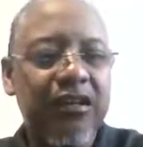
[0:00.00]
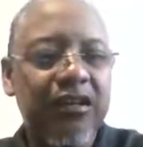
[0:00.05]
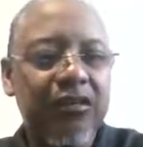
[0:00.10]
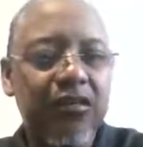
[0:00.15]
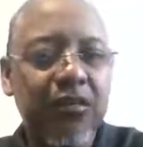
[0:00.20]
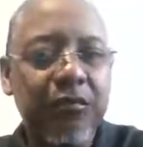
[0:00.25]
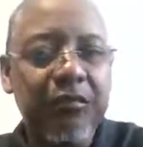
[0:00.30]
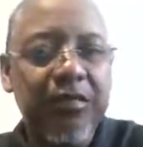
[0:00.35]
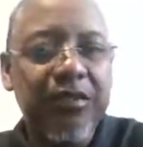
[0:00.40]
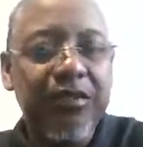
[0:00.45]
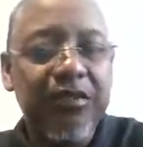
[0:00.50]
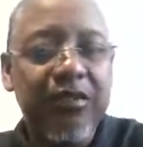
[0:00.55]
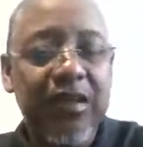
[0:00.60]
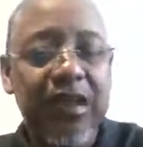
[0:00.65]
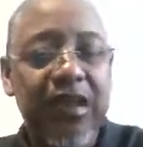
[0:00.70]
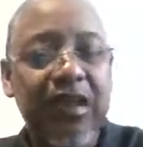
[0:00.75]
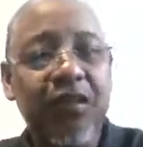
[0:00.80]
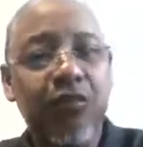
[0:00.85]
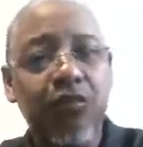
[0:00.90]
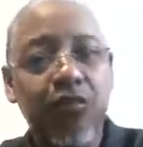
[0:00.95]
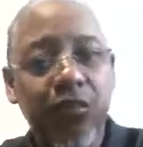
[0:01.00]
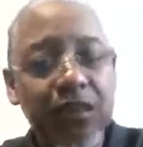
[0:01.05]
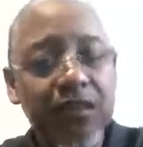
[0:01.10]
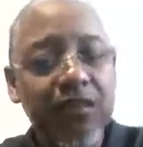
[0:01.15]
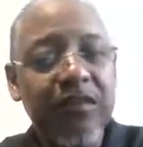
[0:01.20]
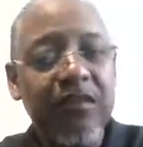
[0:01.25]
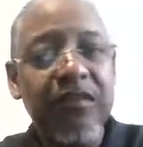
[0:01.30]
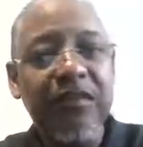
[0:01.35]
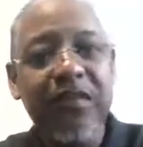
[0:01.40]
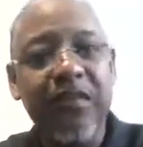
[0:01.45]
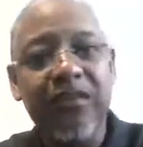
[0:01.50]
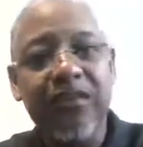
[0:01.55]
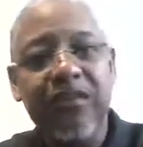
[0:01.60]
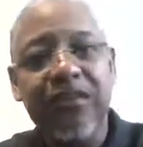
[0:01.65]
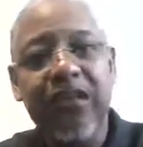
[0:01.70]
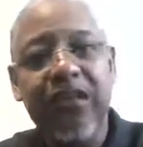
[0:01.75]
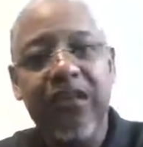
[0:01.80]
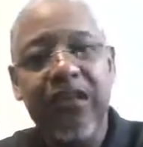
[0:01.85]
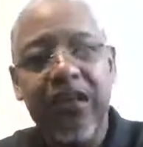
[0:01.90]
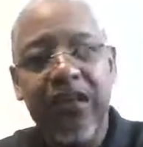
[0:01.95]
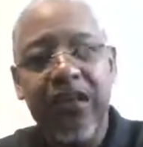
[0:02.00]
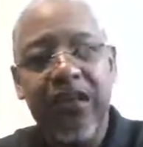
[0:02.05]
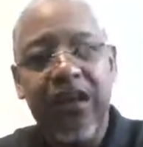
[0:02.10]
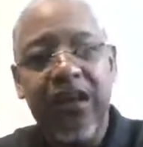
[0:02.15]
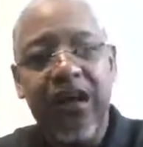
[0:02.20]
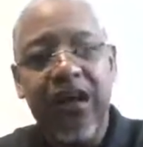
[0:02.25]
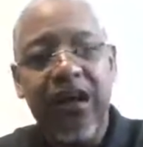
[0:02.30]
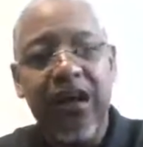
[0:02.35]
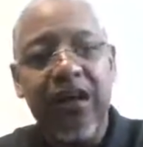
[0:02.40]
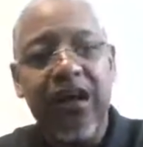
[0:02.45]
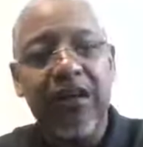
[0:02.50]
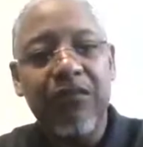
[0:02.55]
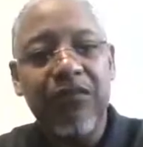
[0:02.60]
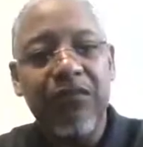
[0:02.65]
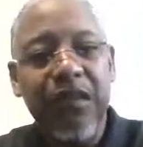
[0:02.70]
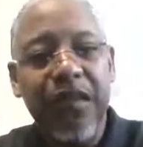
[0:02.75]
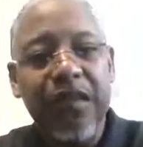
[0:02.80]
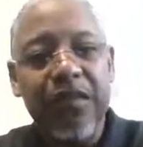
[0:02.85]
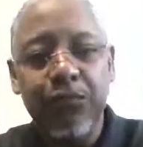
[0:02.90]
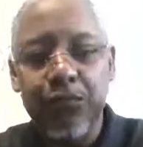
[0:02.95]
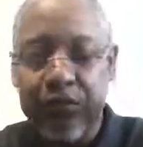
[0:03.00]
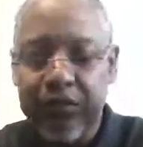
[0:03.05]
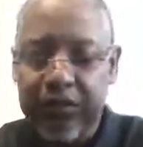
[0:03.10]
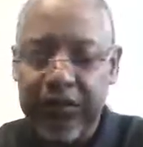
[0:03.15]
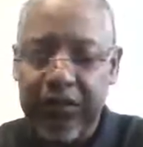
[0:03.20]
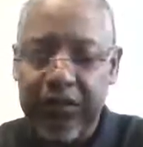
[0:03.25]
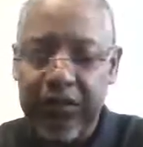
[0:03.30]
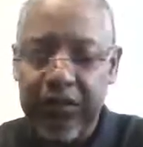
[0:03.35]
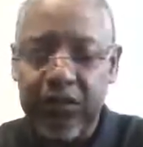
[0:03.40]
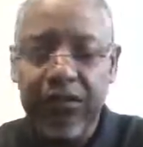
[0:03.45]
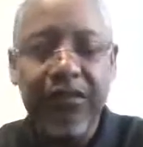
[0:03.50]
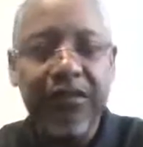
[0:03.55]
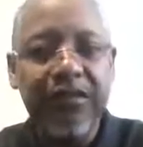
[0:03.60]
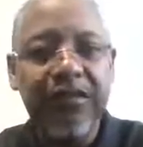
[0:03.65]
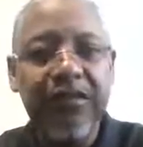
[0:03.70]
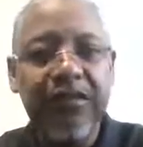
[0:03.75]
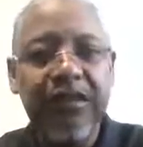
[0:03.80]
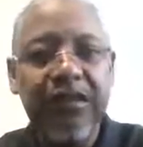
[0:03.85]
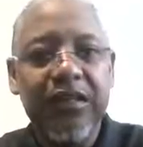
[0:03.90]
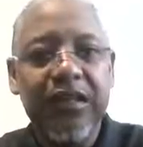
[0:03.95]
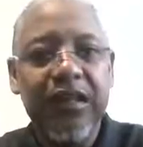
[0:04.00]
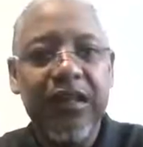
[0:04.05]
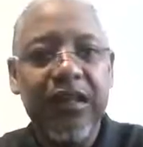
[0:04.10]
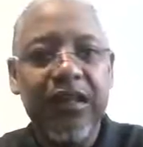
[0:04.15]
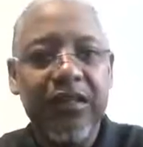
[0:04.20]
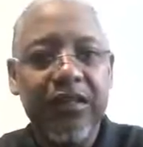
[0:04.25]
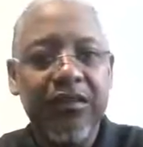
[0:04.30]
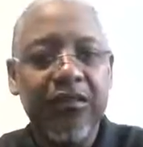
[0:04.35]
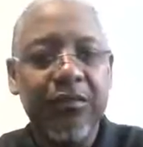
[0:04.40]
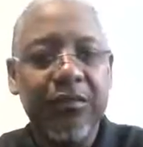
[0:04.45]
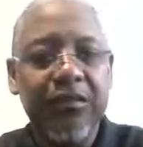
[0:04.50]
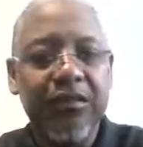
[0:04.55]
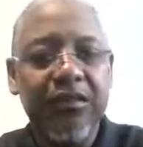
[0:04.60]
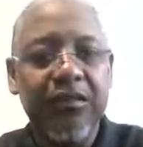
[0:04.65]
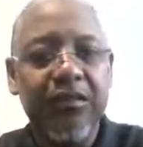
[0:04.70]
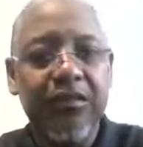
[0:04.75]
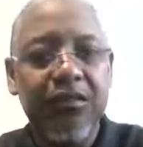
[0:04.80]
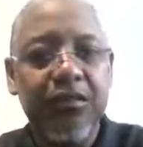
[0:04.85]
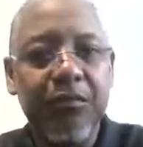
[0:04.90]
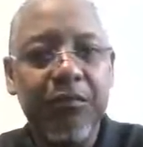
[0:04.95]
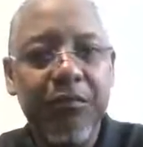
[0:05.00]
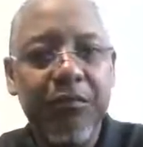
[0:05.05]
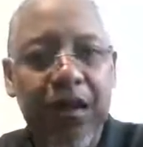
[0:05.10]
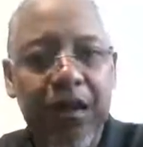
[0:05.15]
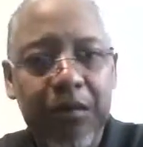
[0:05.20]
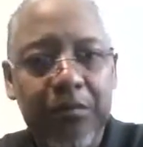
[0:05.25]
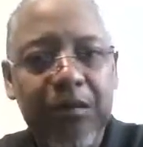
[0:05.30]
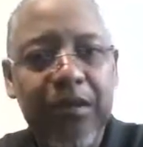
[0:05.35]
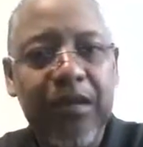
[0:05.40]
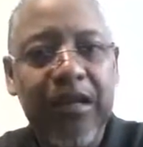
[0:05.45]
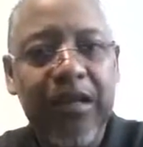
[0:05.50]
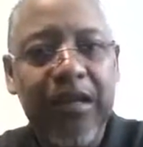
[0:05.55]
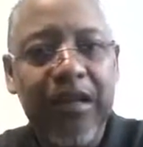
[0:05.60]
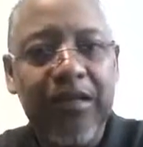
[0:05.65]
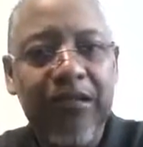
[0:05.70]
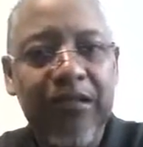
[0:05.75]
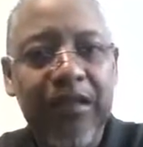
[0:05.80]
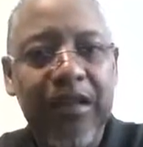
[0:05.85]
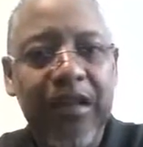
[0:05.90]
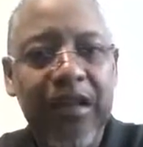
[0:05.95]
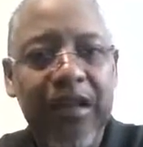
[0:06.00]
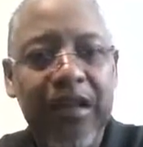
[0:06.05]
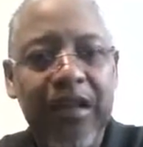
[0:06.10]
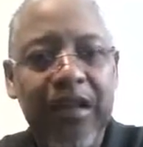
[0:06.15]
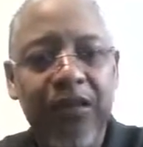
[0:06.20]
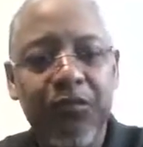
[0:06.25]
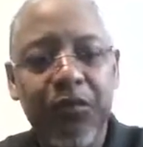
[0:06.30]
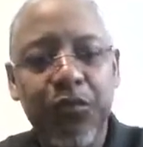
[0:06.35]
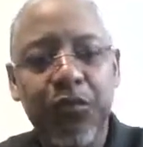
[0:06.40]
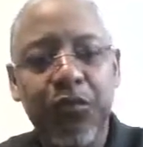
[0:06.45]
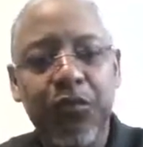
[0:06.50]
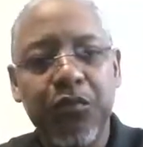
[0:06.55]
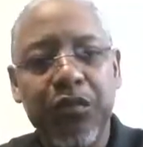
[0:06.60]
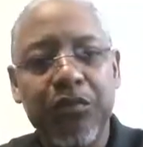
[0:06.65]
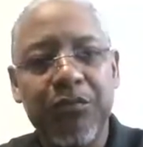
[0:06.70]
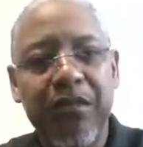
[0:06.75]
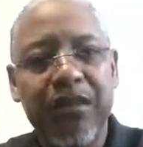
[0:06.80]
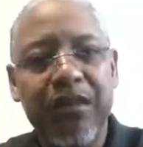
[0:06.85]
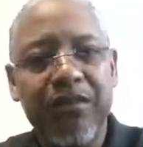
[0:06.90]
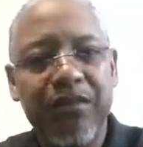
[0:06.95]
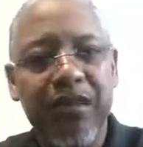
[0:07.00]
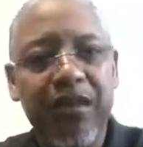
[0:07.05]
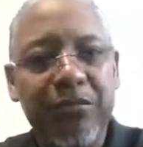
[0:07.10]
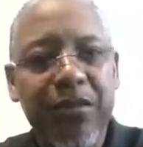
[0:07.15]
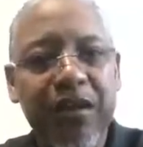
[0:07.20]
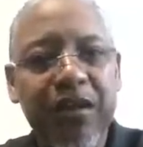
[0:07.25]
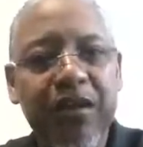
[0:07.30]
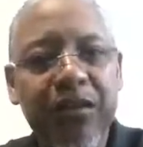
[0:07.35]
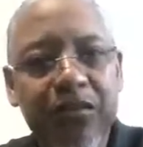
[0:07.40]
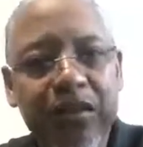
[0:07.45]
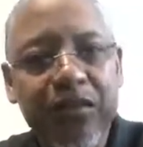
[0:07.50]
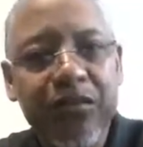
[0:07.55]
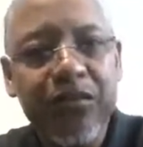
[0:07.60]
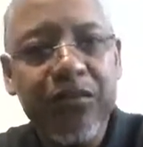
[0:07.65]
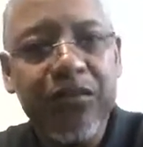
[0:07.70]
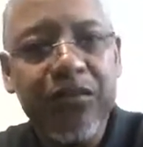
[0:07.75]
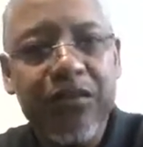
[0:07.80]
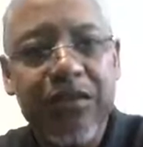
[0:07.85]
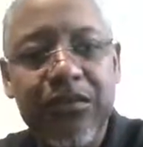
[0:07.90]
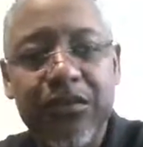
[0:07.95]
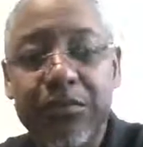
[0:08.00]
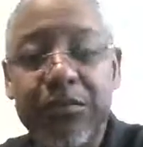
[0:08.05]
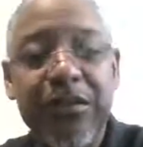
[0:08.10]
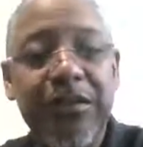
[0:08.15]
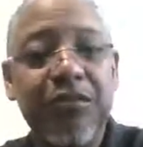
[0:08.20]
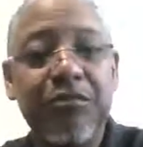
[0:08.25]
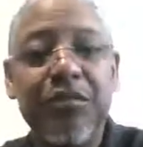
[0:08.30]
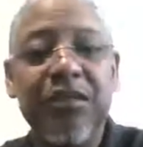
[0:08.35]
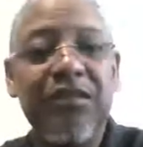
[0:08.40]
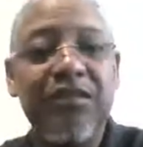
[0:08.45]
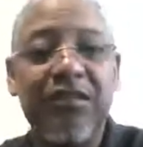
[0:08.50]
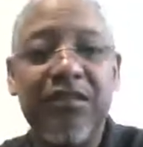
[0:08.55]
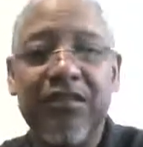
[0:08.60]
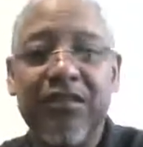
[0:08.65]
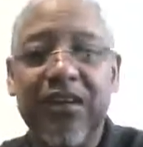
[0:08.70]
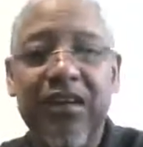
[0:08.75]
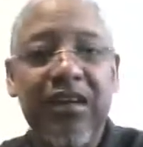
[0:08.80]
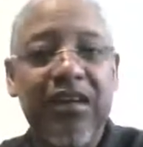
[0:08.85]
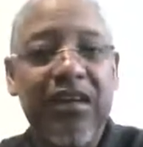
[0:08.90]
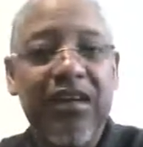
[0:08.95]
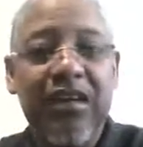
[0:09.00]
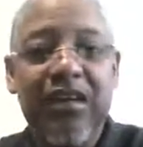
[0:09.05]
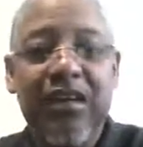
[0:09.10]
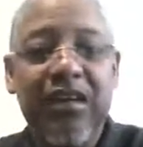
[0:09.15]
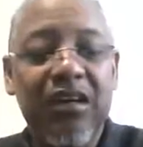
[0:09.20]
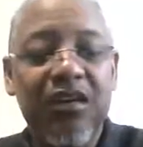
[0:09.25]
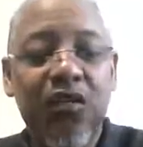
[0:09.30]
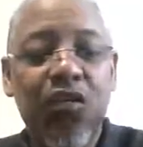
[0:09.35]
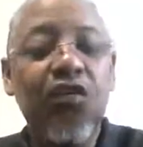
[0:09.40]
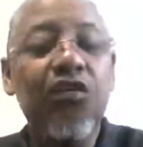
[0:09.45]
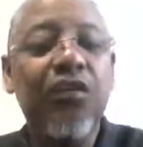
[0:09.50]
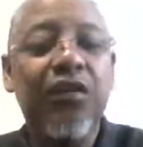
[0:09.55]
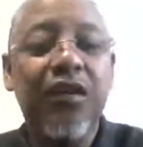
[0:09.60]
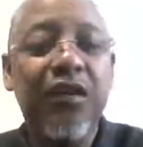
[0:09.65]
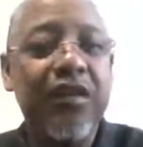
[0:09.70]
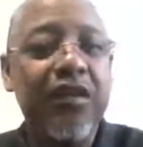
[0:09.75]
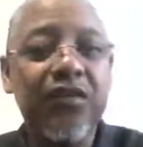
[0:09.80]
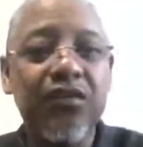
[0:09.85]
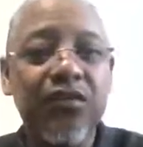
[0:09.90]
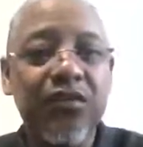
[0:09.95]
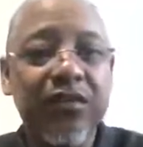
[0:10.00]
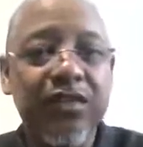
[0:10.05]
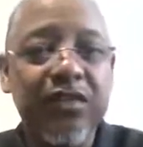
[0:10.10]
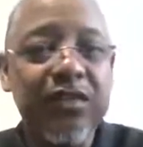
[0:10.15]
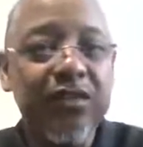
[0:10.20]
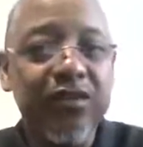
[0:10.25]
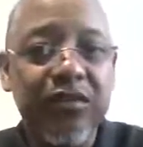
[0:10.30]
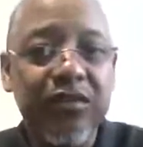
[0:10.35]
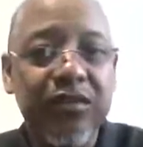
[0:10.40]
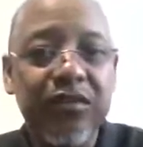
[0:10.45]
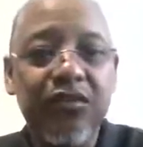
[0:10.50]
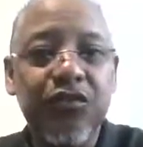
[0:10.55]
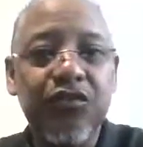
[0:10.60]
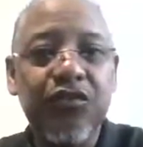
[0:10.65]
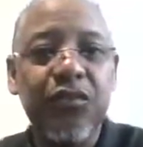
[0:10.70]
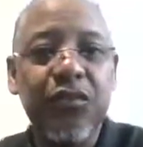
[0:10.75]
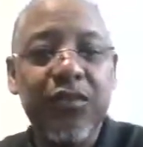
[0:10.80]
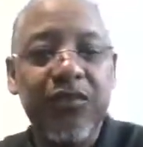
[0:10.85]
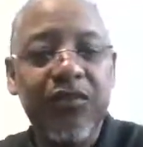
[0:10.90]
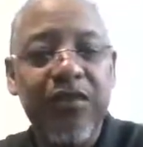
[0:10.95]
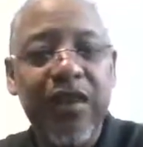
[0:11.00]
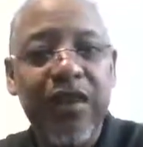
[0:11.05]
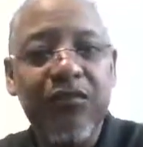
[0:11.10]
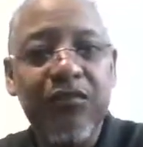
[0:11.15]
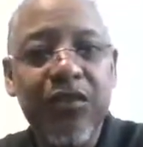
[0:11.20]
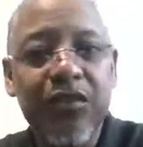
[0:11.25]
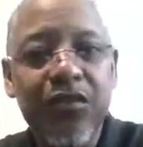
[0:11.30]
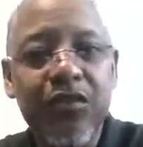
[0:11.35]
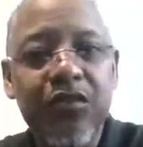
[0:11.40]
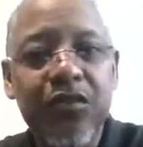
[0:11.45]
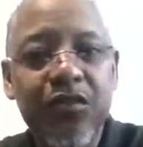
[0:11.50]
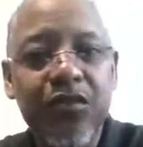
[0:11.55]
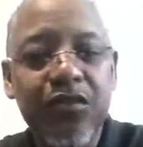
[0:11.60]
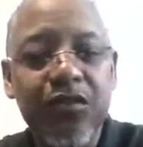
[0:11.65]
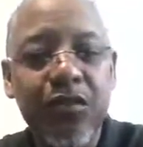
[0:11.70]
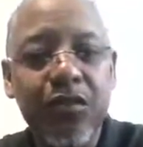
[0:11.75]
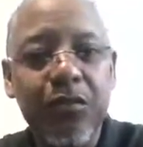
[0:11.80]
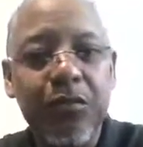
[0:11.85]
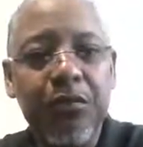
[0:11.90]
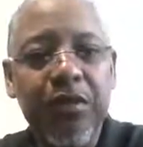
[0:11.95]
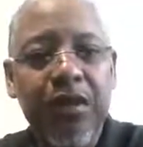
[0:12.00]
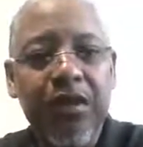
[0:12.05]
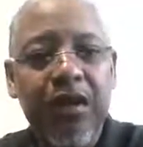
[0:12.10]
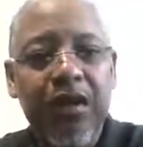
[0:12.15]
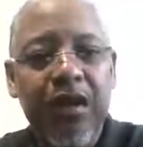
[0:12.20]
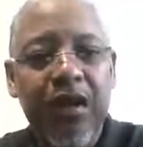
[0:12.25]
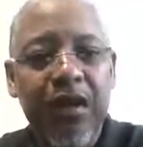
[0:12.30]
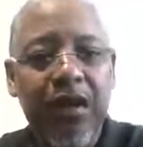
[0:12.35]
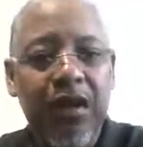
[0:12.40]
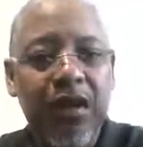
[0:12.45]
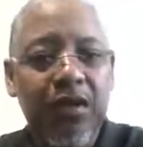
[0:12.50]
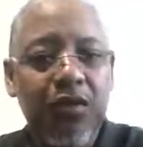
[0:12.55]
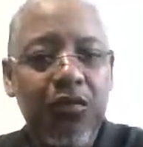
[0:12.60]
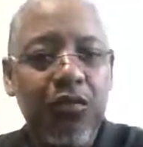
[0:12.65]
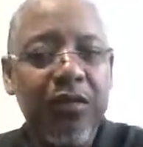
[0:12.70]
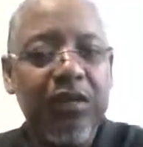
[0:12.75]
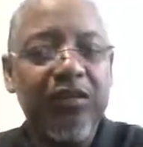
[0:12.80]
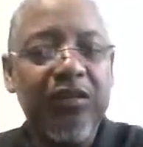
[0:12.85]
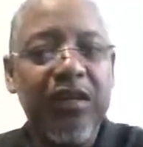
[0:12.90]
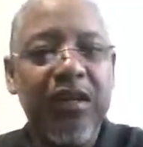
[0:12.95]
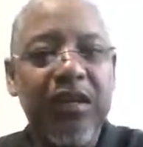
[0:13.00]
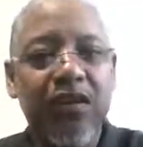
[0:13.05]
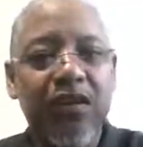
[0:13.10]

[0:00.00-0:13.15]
don't miss that. And one of the things that I find was included in this particular plan that I have through one of my top carriers that's been in business over 100 years, 125 years or so, was a